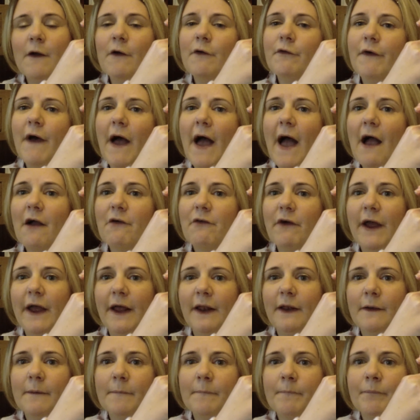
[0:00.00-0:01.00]
For
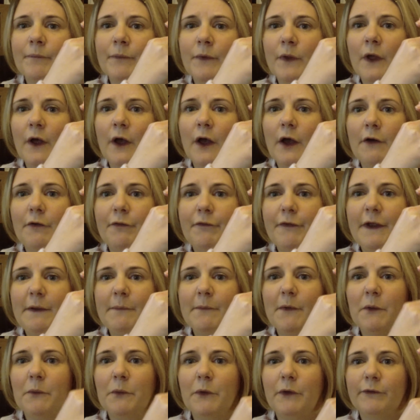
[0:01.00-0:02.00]
Erin, her
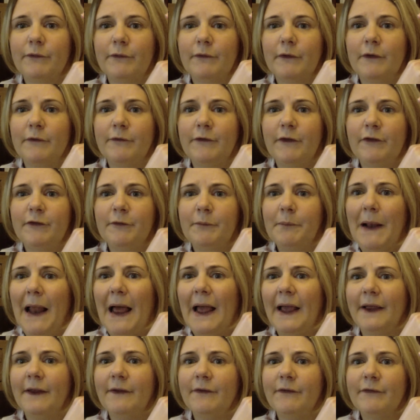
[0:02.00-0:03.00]
femur was
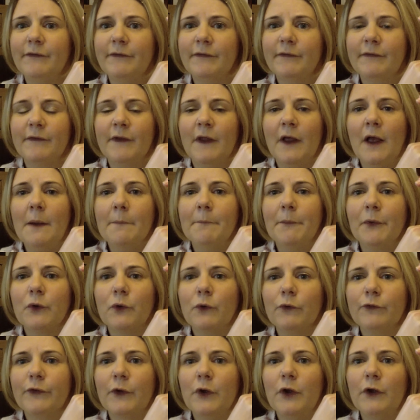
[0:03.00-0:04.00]
displaced, but
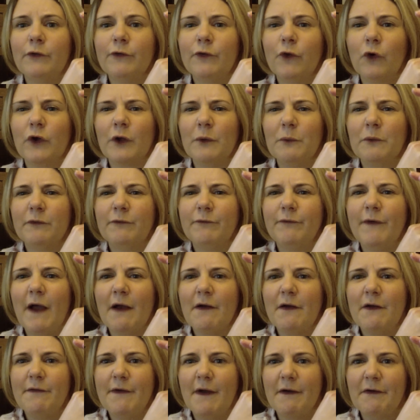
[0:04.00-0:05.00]
also her socket was
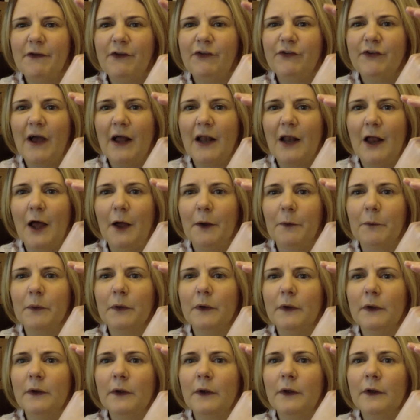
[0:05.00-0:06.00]
very, very shallow,
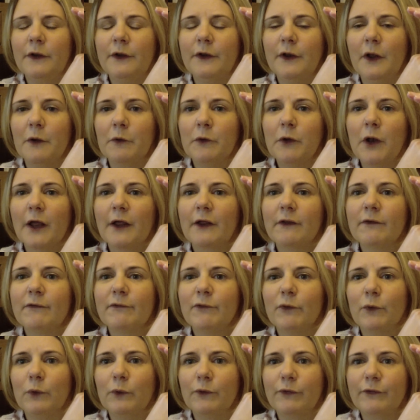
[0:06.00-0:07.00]
you know, like a
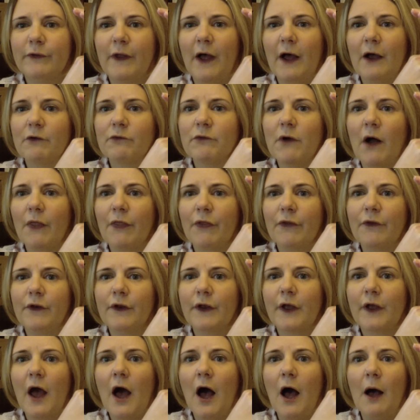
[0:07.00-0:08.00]
saucer rather than
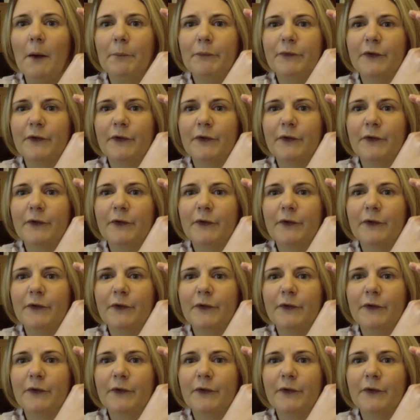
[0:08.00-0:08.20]
the cup.